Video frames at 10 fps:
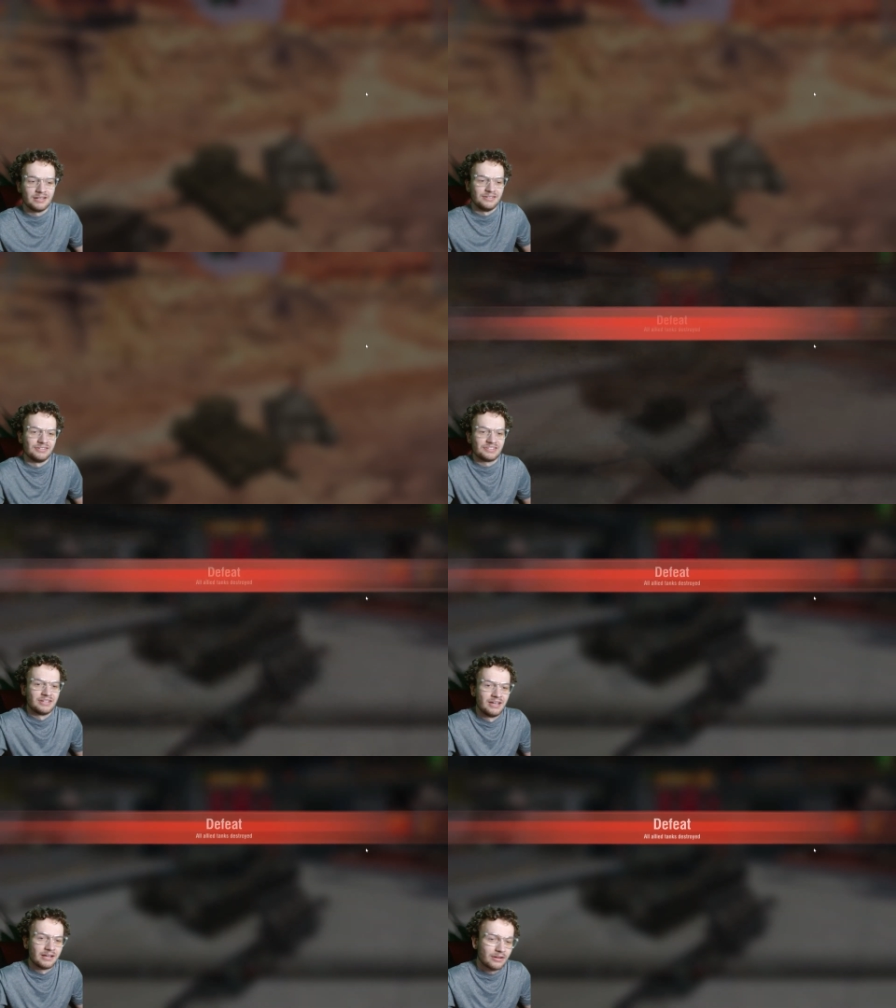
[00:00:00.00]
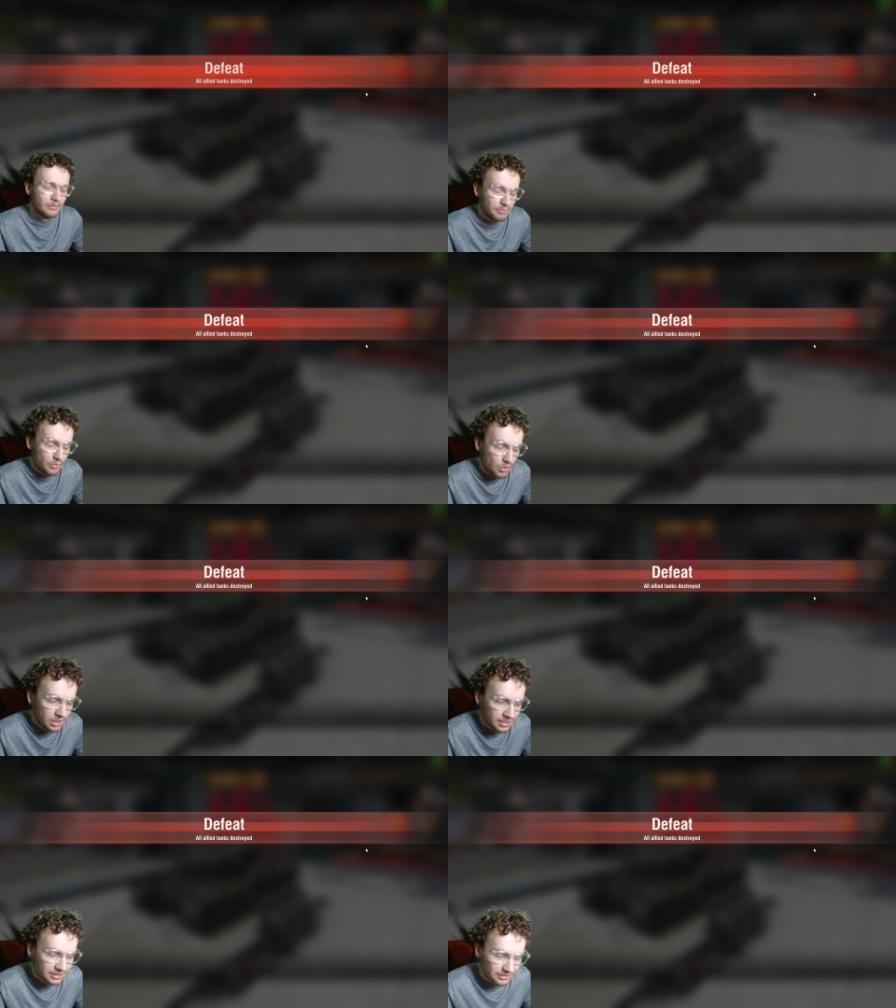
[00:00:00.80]
his
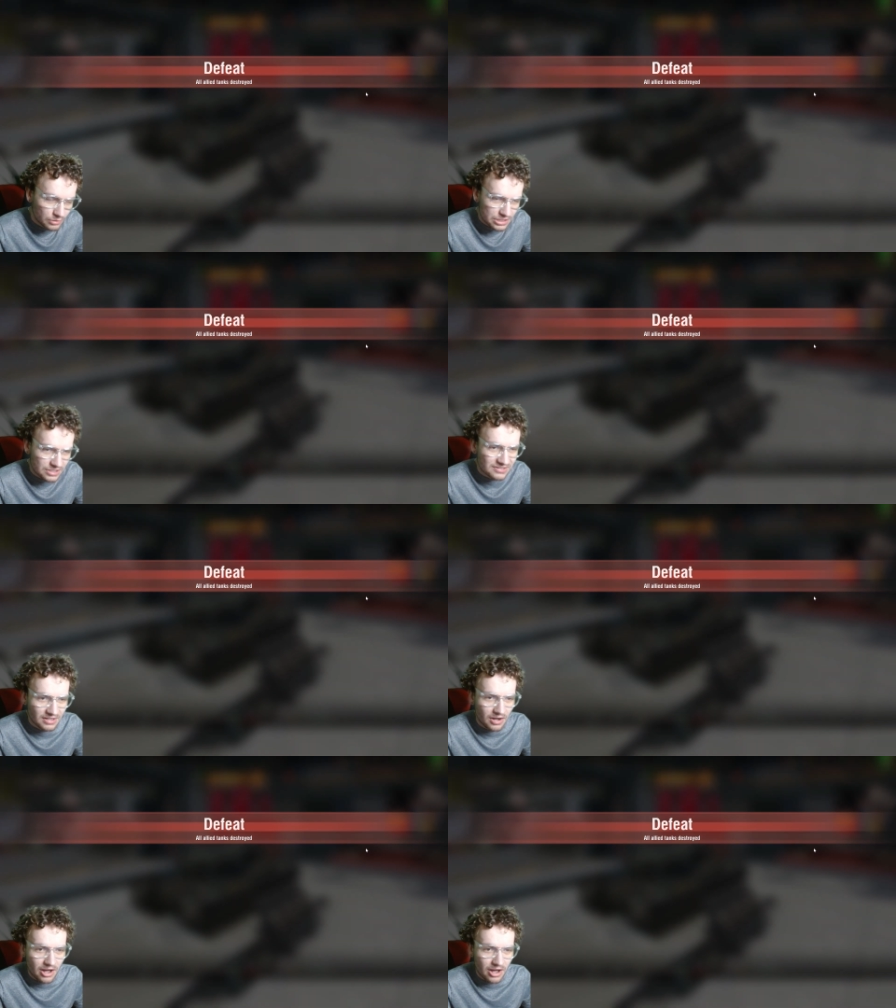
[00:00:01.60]
cupola, which is